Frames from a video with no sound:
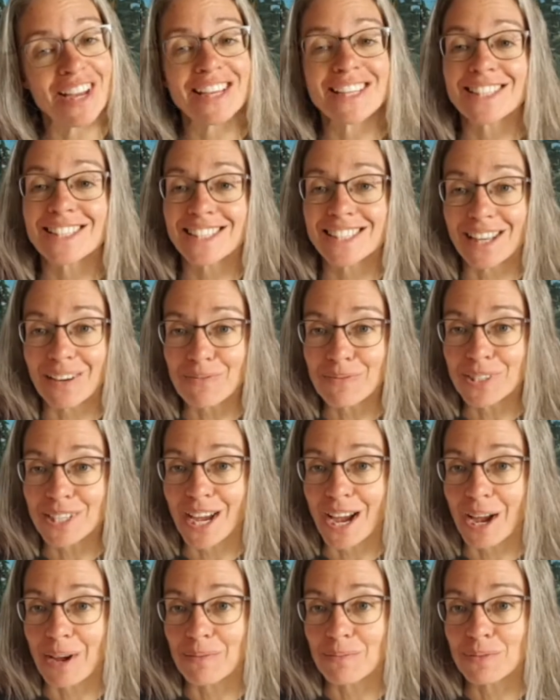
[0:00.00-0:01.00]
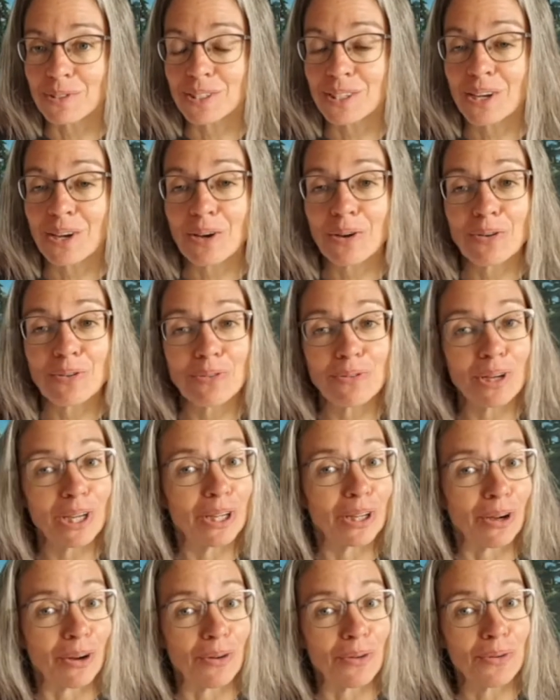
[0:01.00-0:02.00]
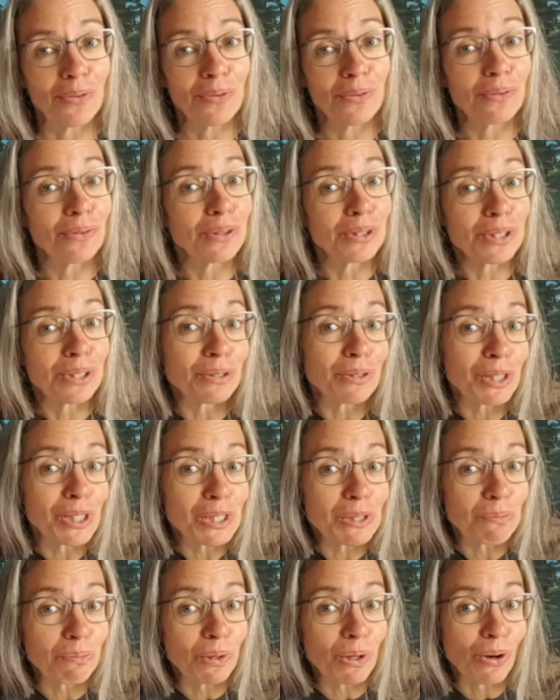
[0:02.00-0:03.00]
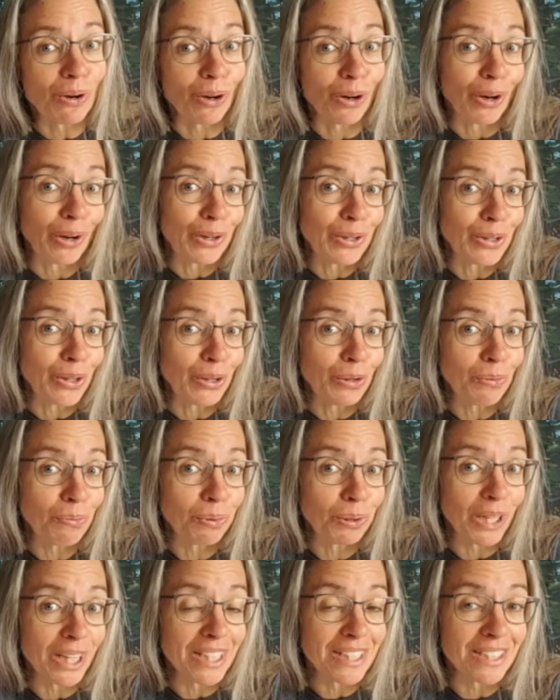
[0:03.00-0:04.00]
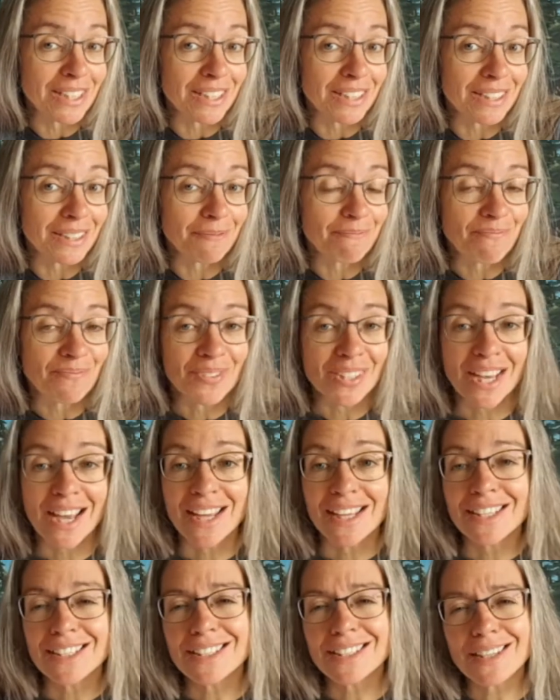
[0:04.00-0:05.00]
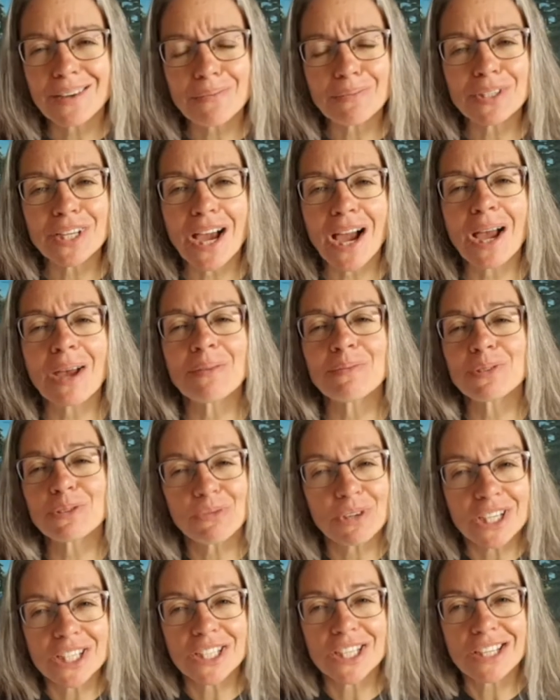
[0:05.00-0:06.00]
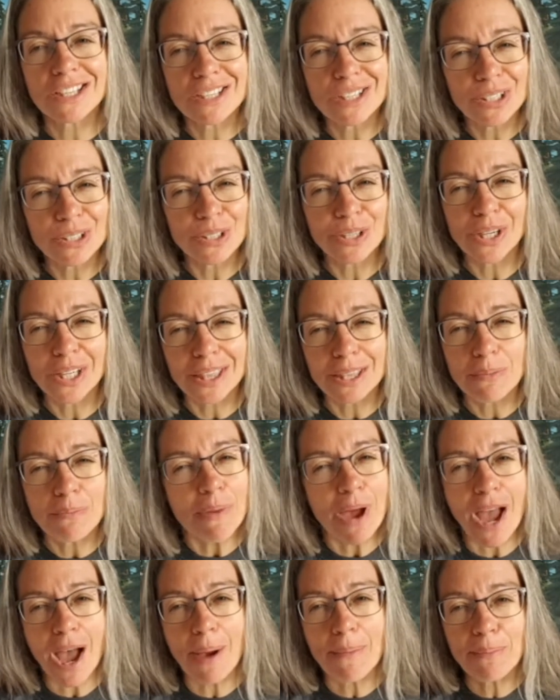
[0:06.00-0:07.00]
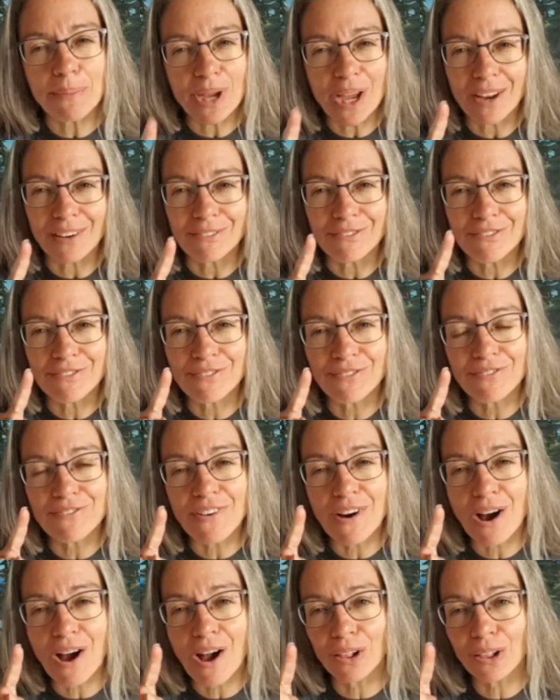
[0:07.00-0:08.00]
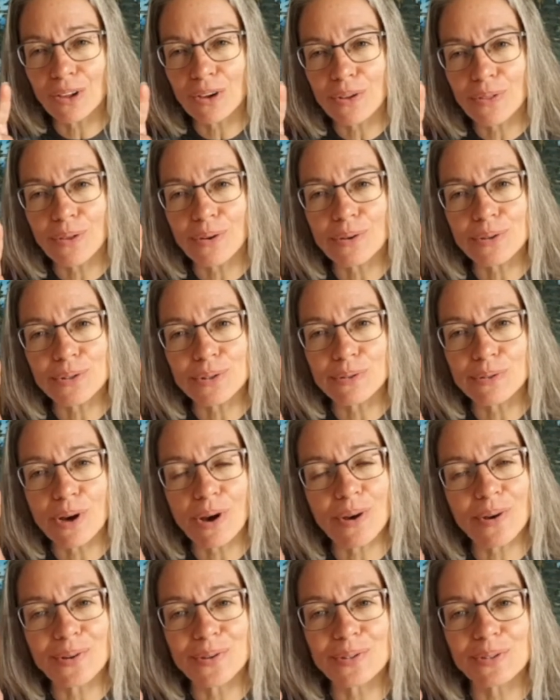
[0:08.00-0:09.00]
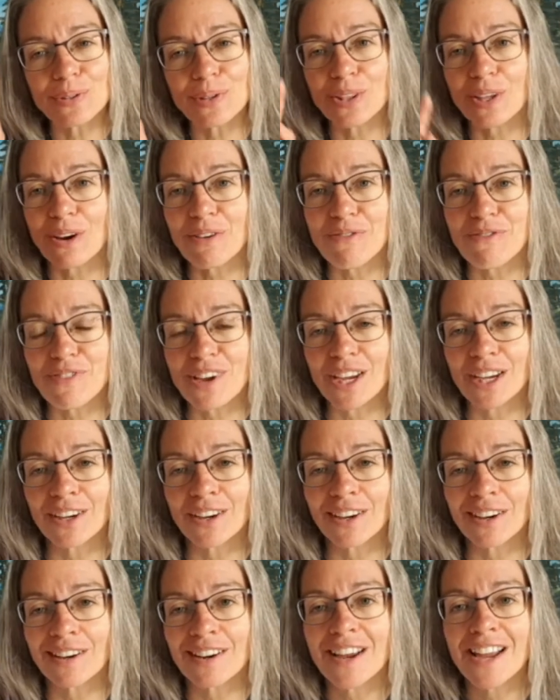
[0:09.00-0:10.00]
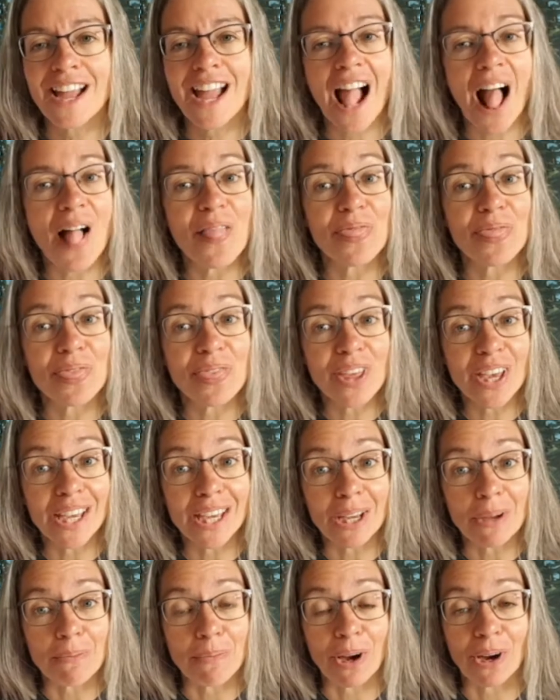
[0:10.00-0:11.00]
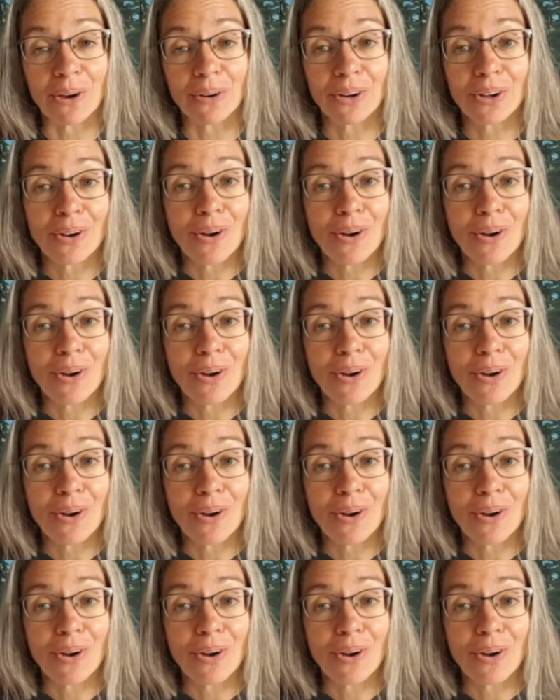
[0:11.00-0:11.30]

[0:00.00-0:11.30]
Sometimes we go to explore new places. Sometimes we just look at the map and follow those roads with our finger and think about